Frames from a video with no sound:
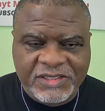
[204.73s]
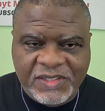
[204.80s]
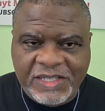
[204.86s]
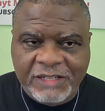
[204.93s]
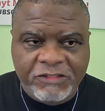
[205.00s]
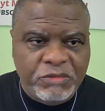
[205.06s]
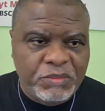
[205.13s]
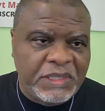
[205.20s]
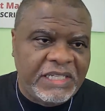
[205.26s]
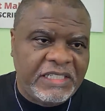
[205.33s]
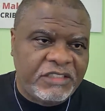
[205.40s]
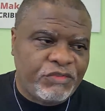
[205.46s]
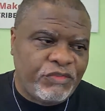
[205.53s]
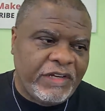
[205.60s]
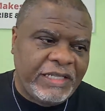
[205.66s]
so
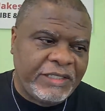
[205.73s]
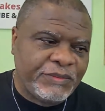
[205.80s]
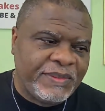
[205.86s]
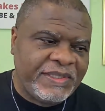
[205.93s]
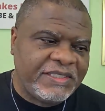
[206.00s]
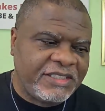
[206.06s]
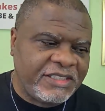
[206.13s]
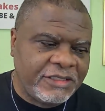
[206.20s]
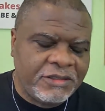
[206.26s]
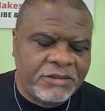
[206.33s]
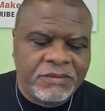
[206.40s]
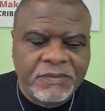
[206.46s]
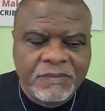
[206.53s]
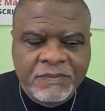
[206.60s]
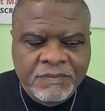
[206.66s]
everybody's following suit.